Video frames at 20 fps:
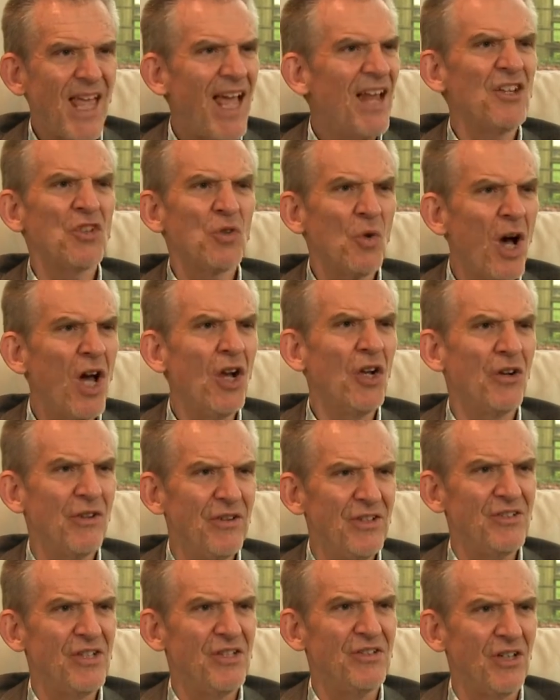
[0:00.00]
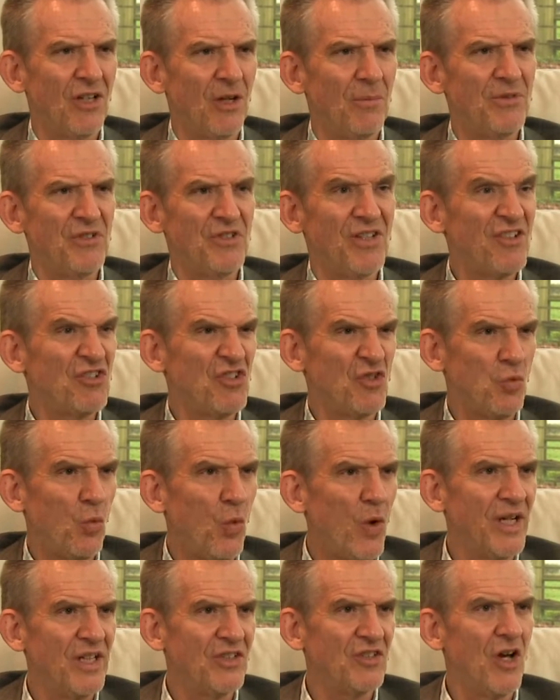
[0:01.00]
There's quite a lot of these internal oppositions. That's just
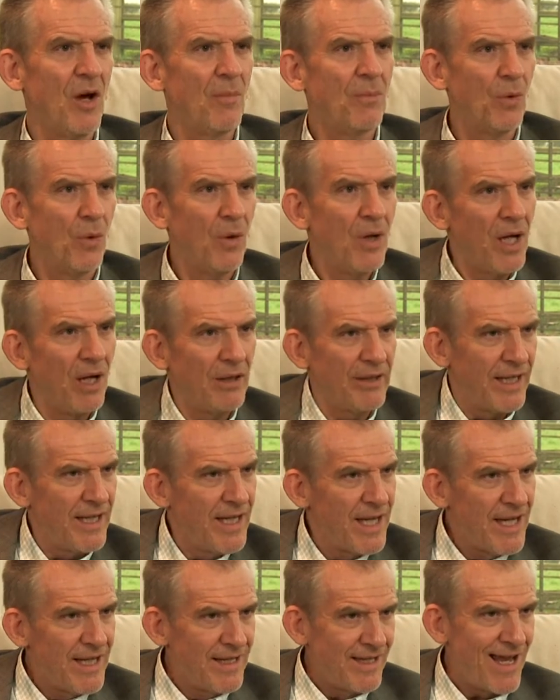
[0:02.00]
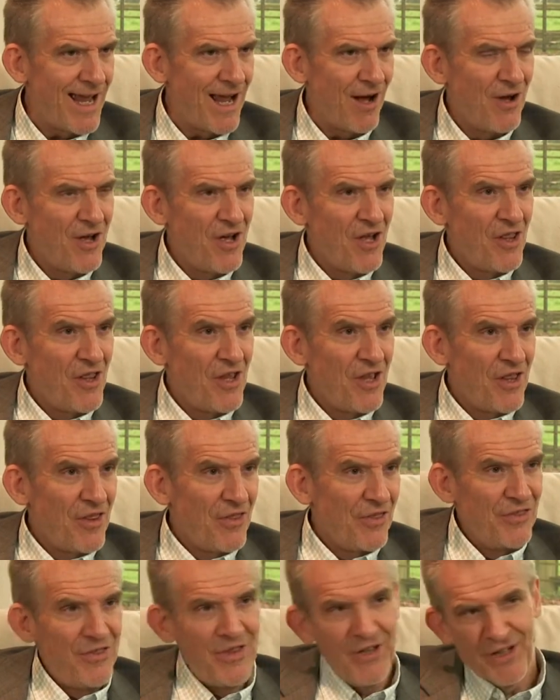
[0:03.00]
one example. Okay, now
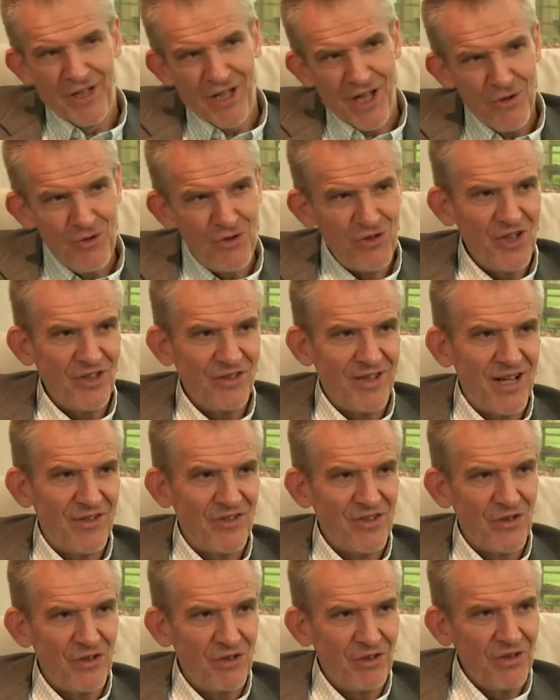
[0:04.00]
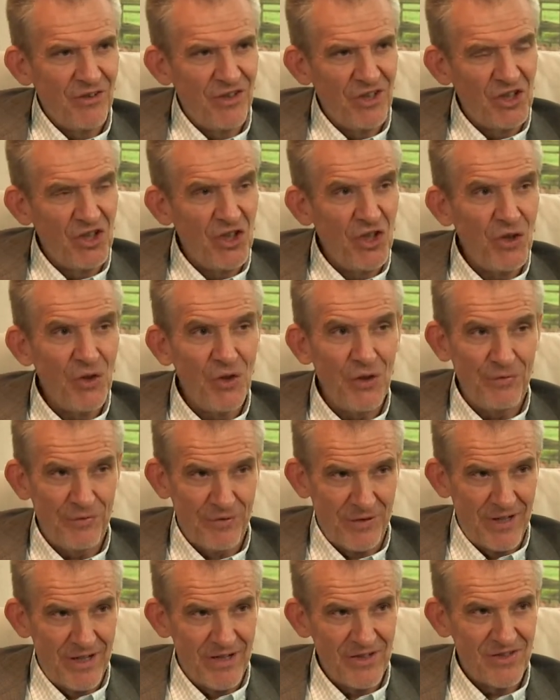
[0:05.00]
the coaching then, so the cure
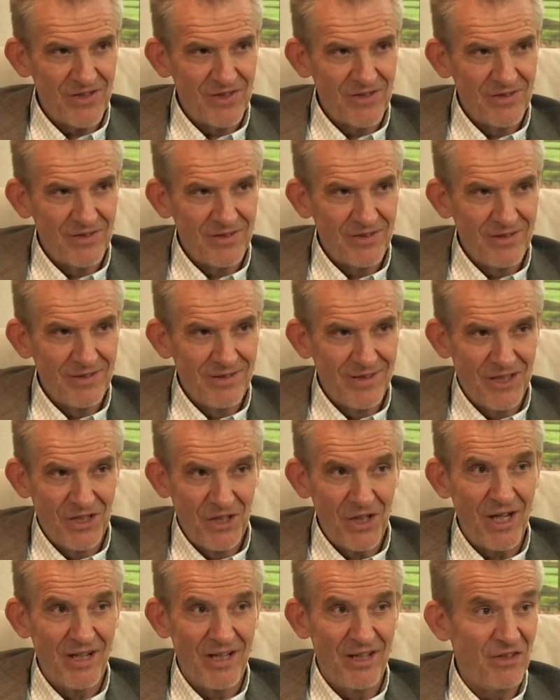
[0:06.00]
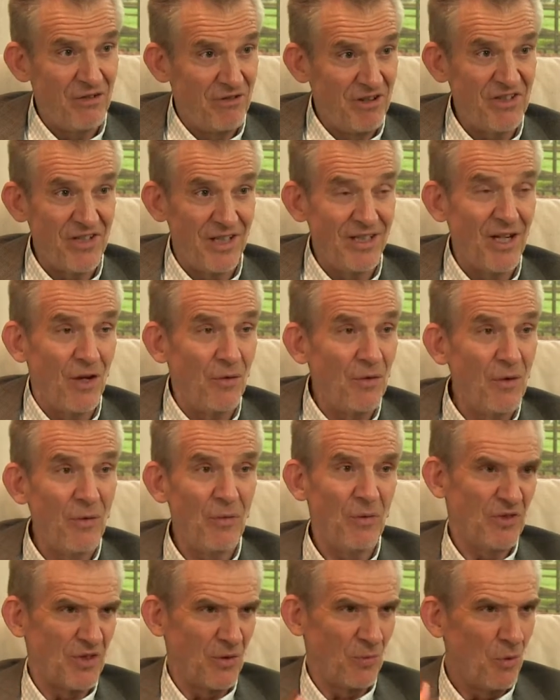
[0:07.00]
for this, there is,
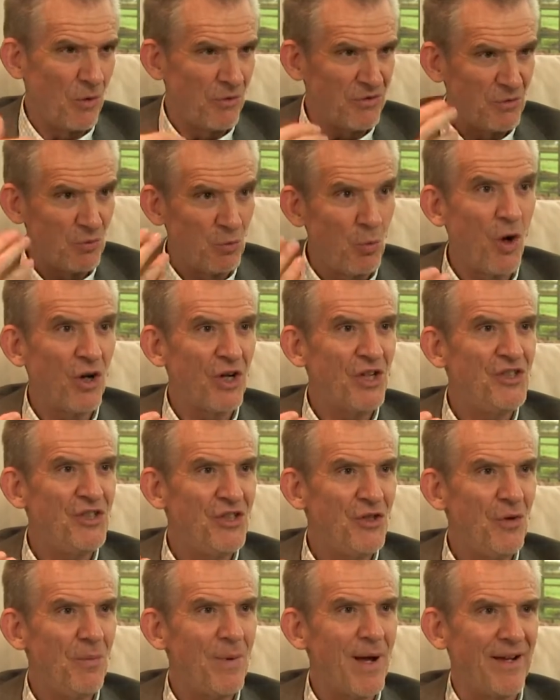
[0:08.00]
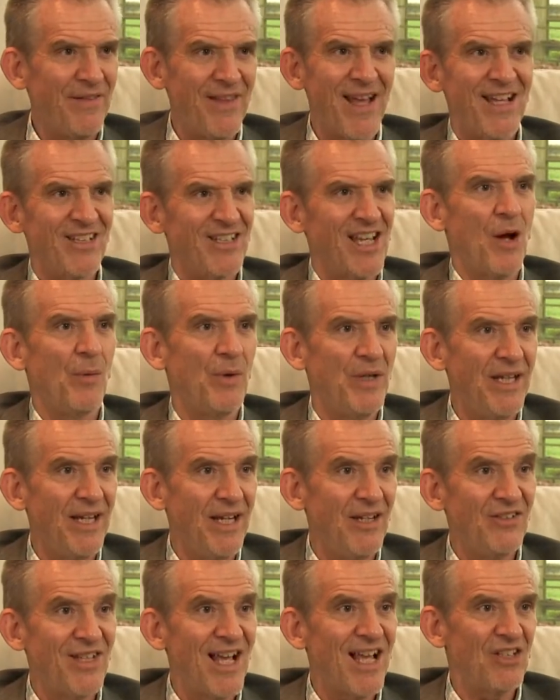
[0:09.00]
so what can you do about it? That's how
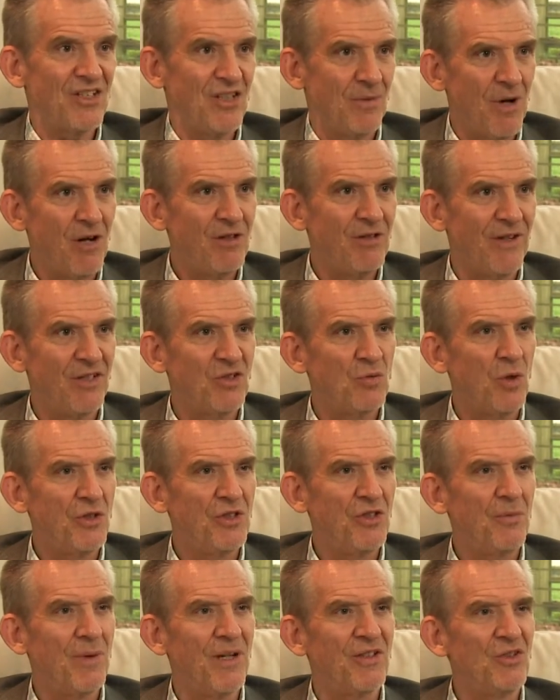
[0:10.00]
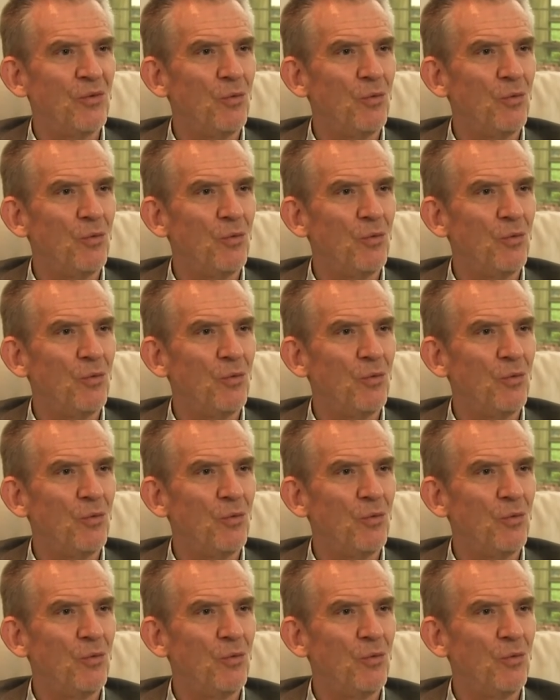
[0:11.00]
he is, that's the motivator. So what do you do about it?